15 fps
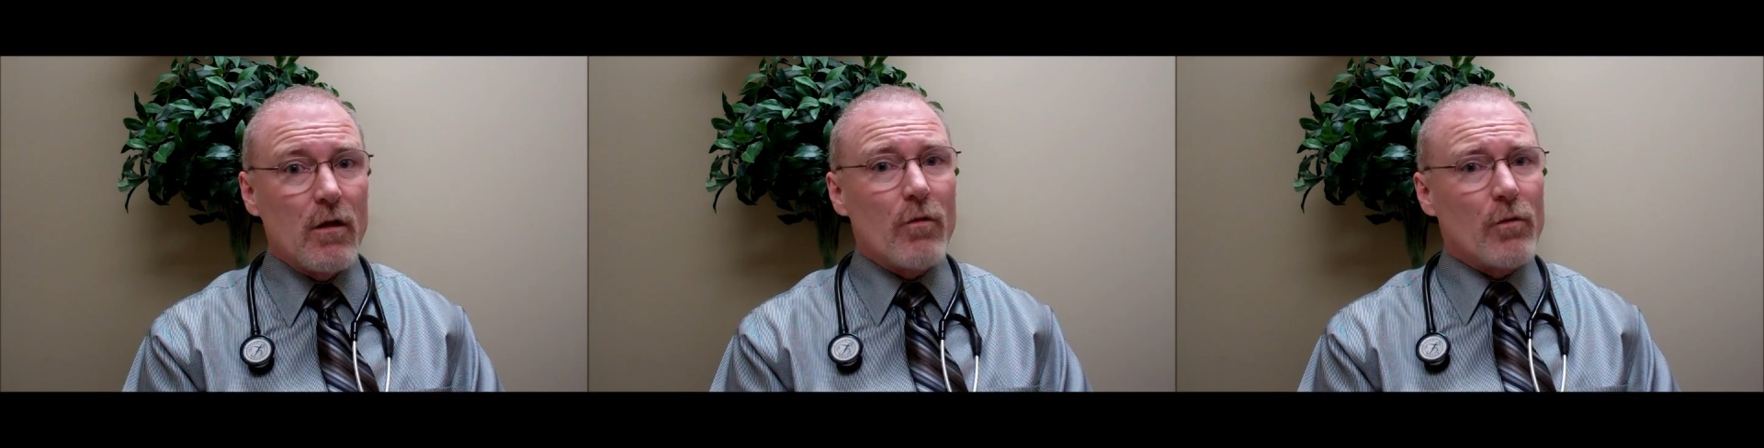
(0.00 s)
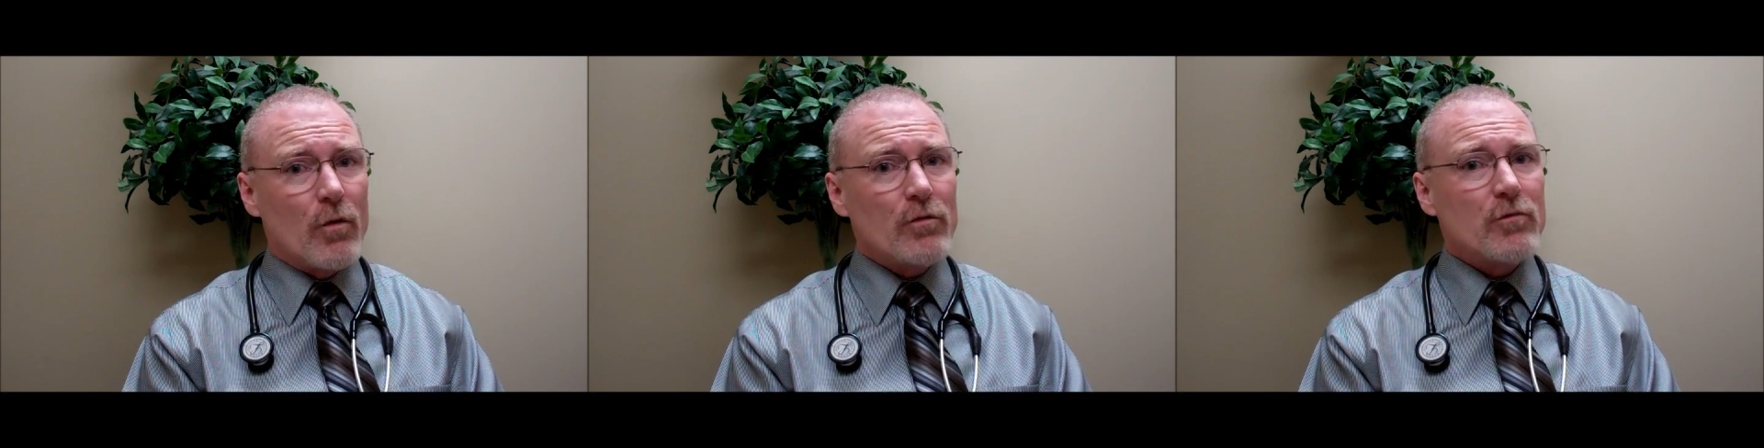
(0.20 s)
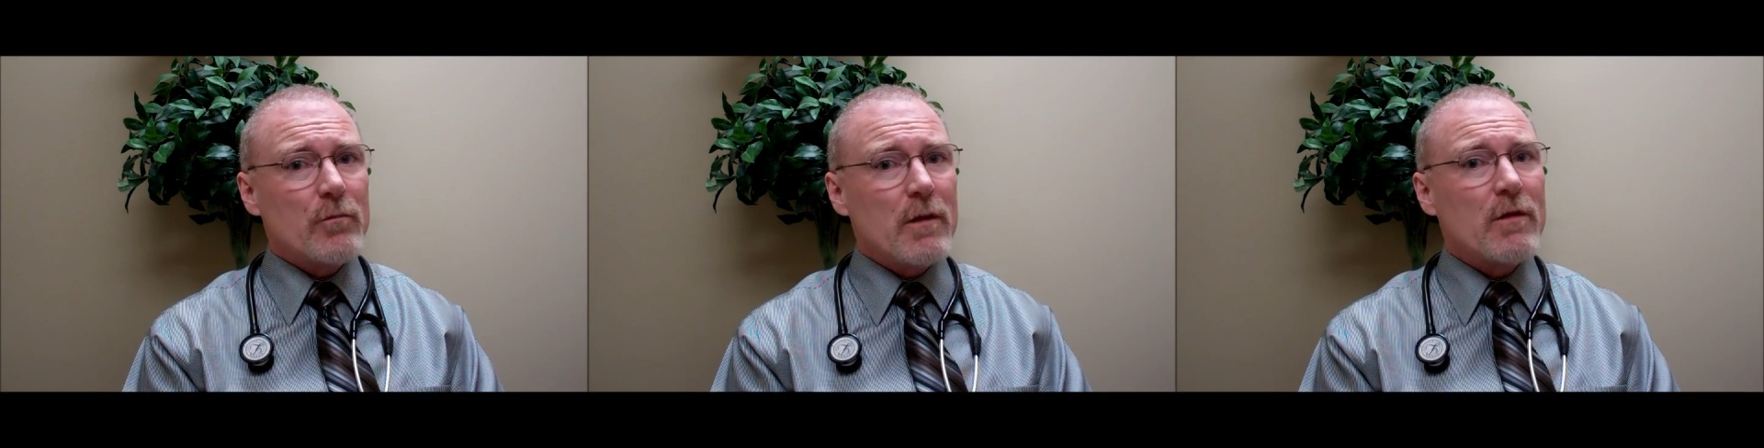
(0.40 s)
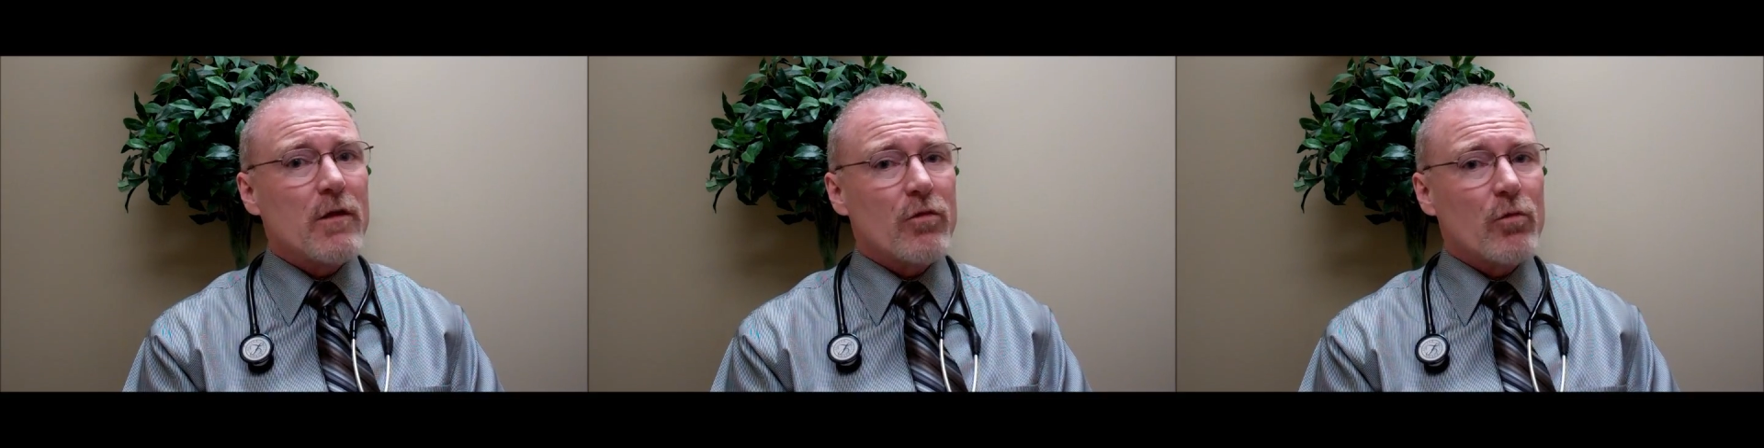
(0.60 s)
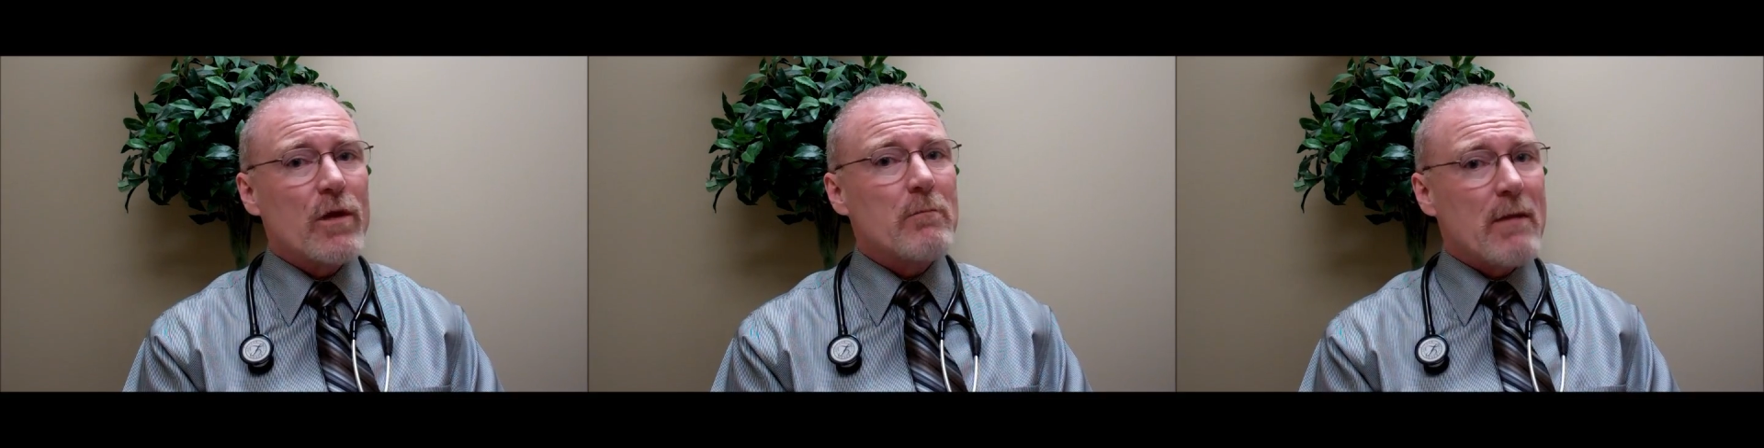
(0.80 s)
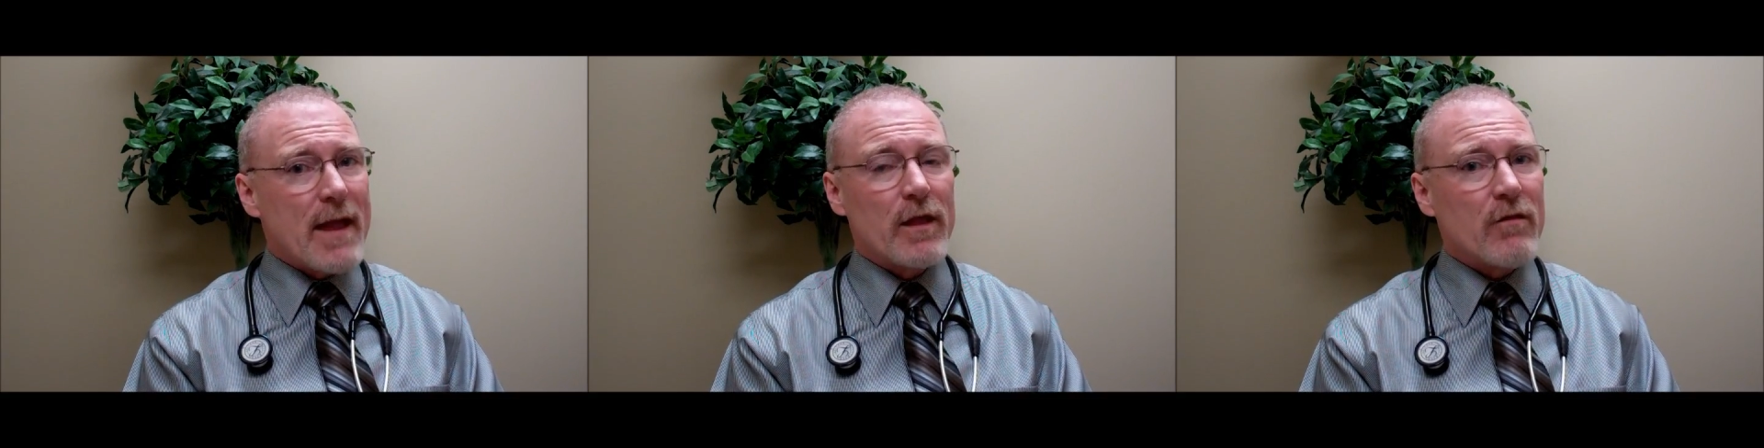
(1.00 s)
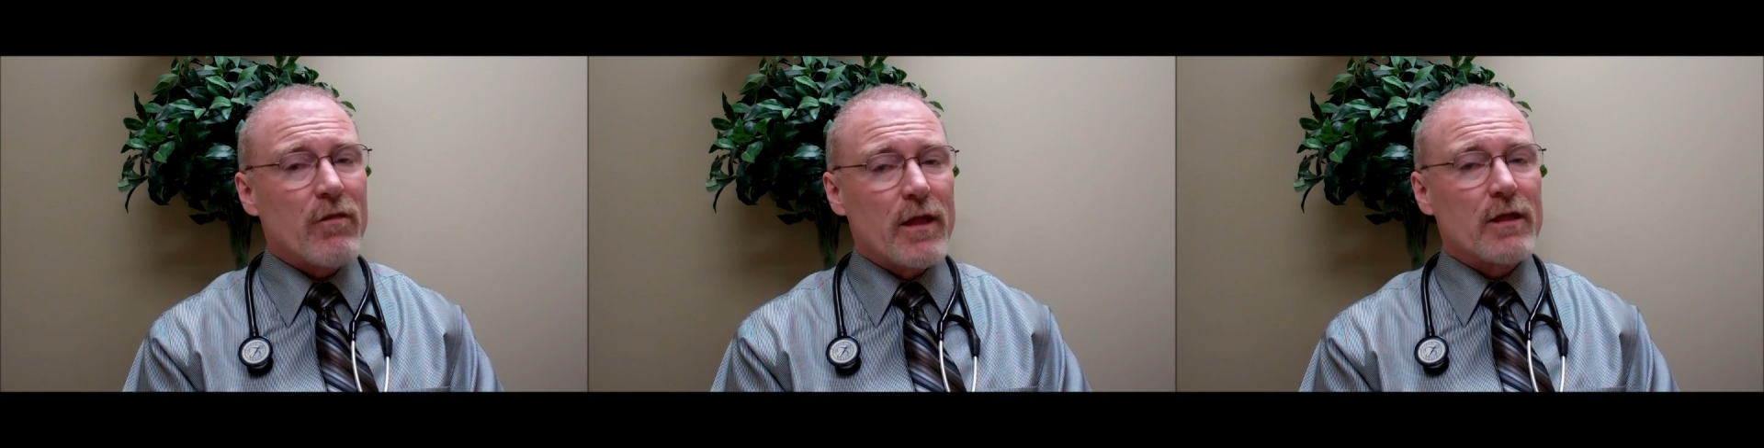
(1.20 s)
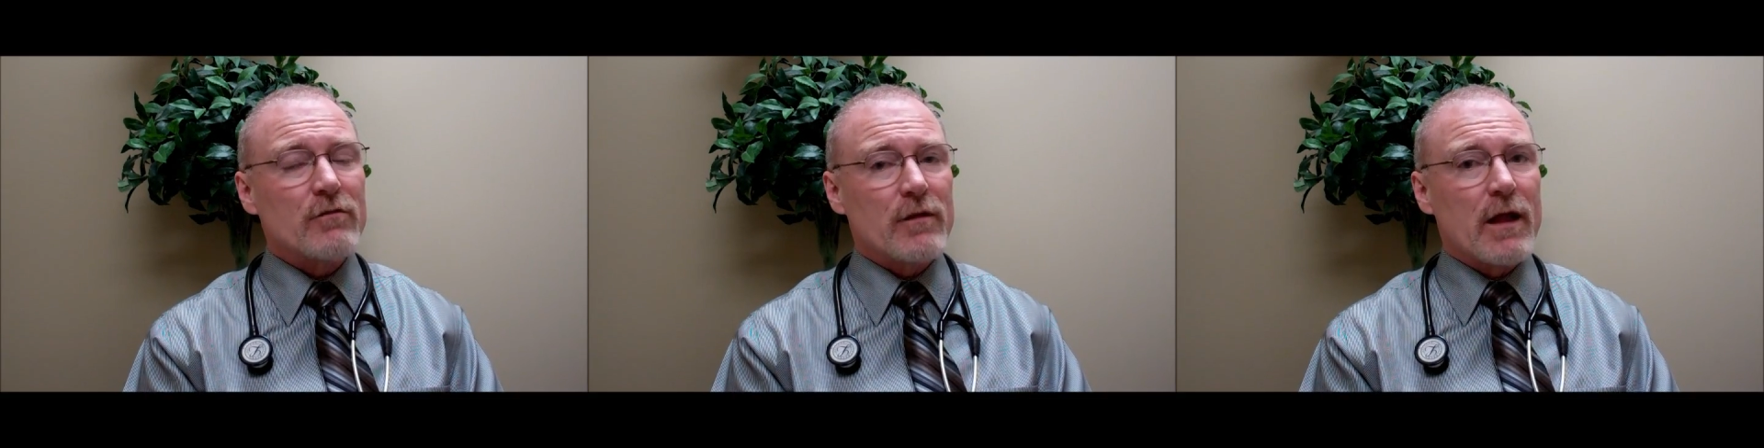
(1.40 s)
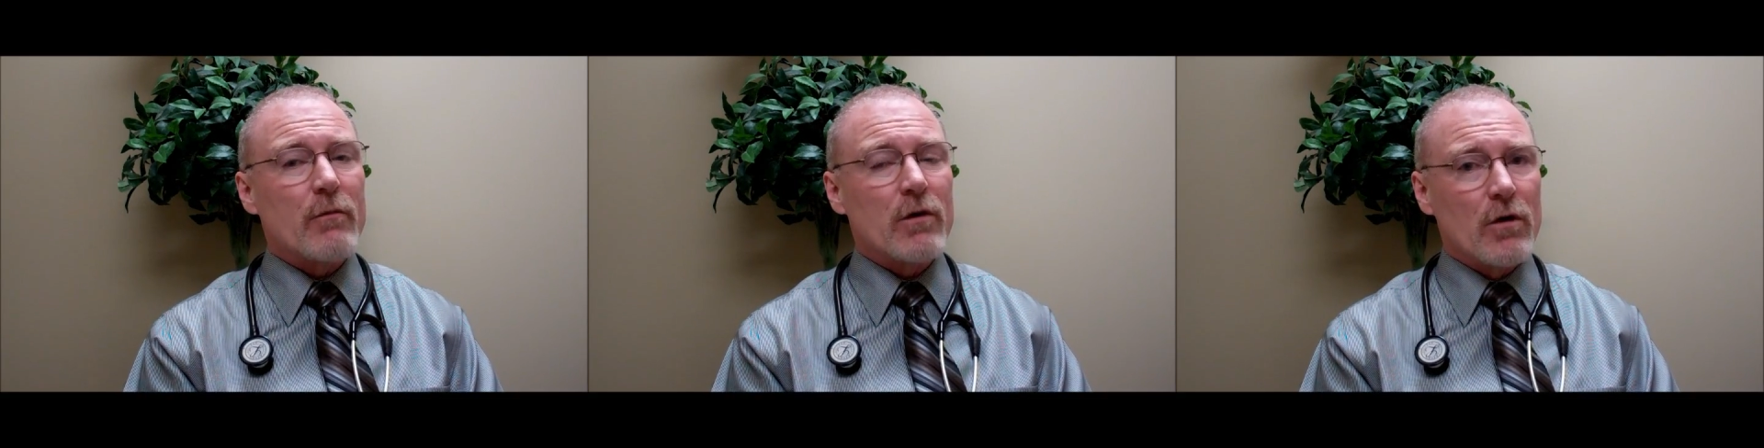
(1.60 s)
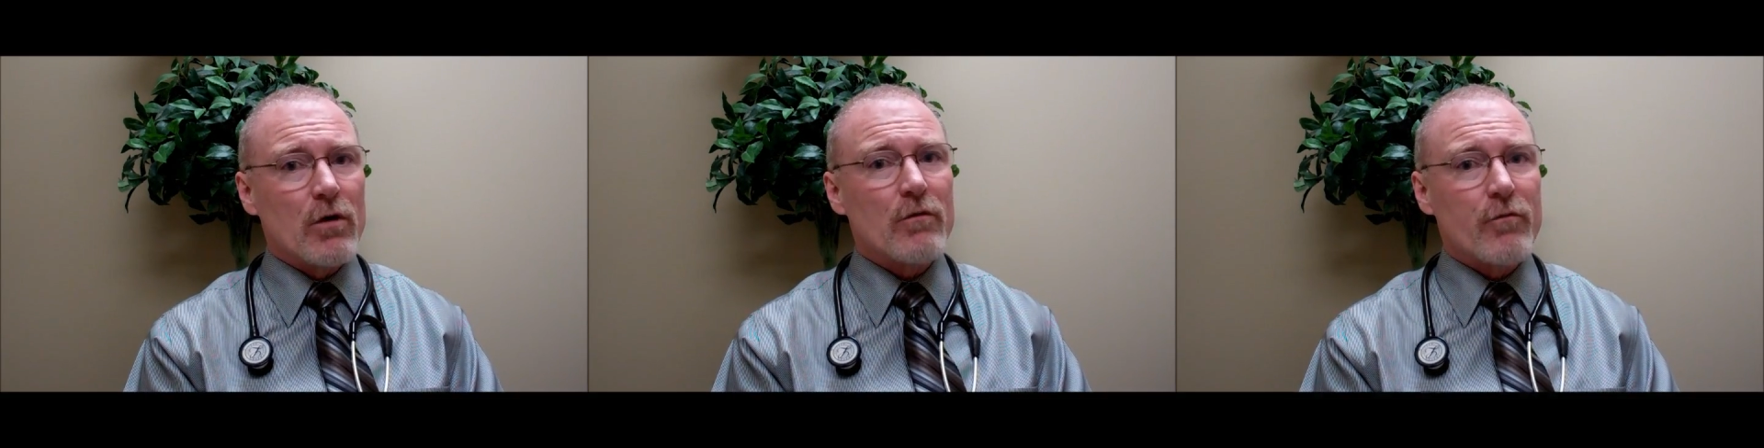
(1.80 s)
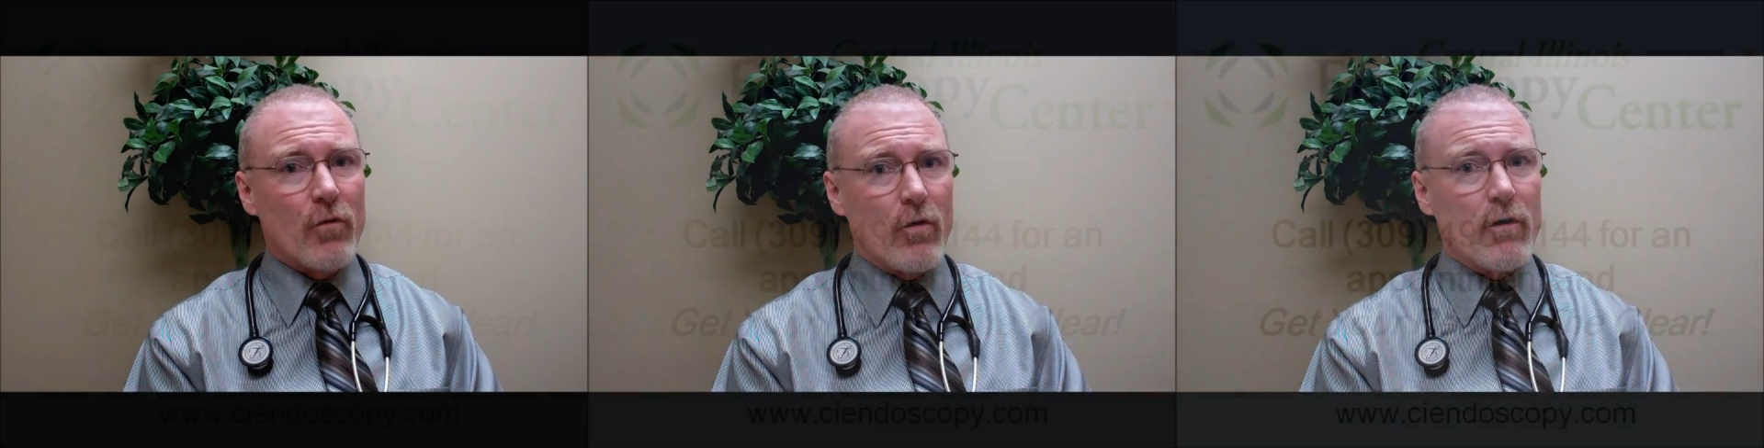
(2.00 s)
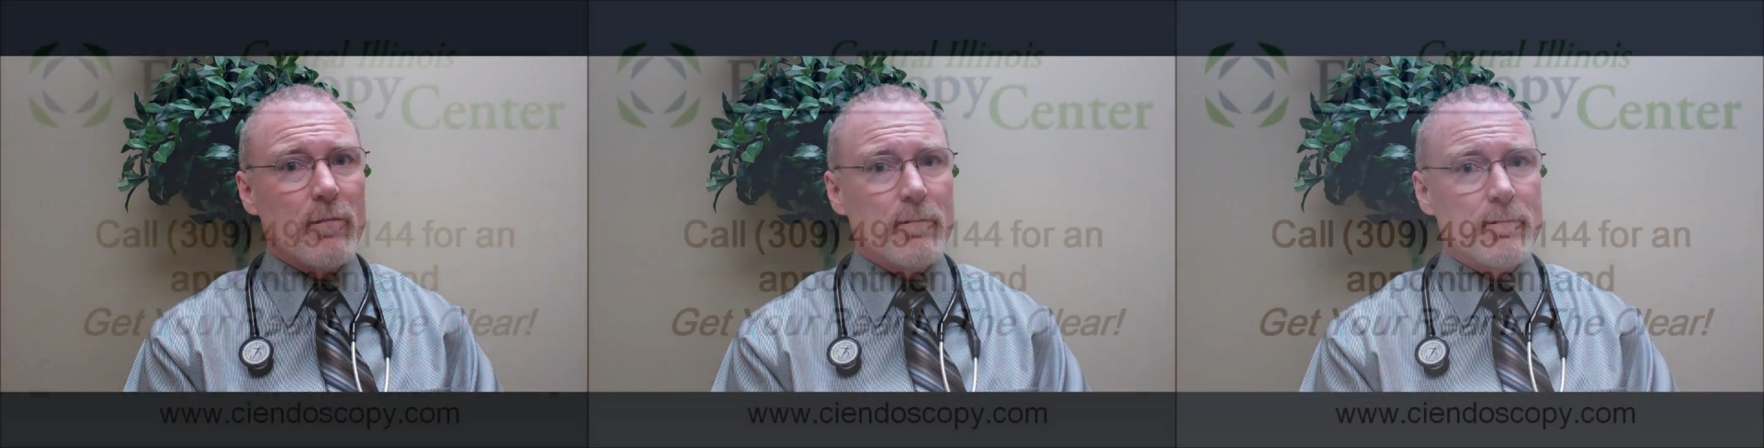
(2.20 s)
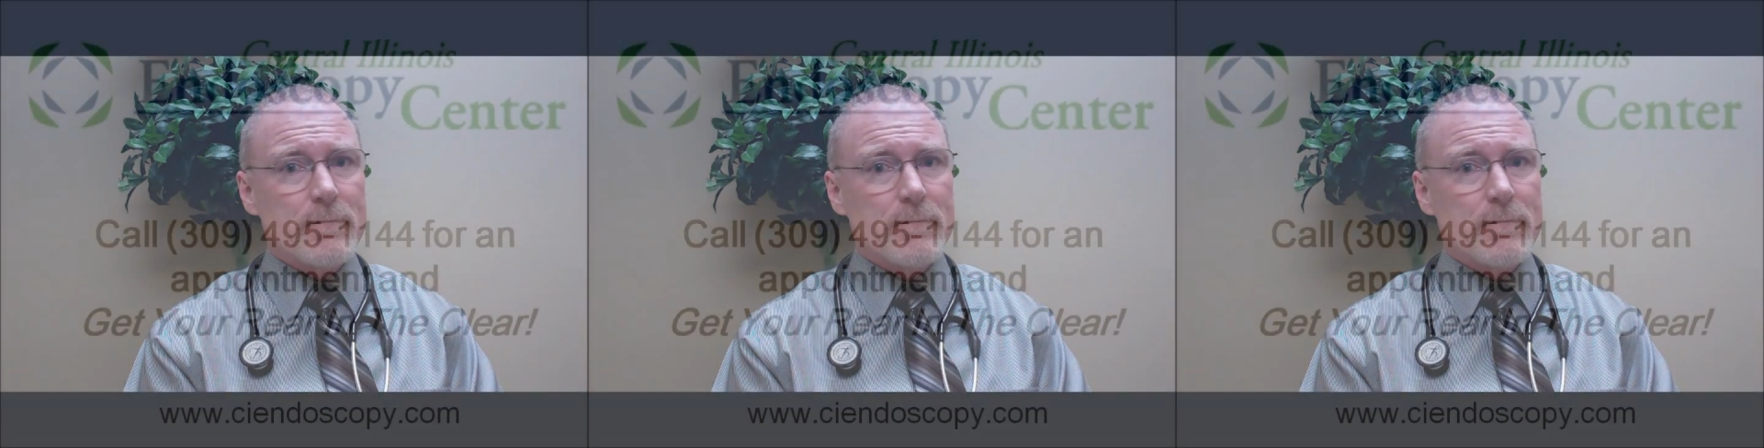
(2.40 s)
Those would be the three main things that I would look for.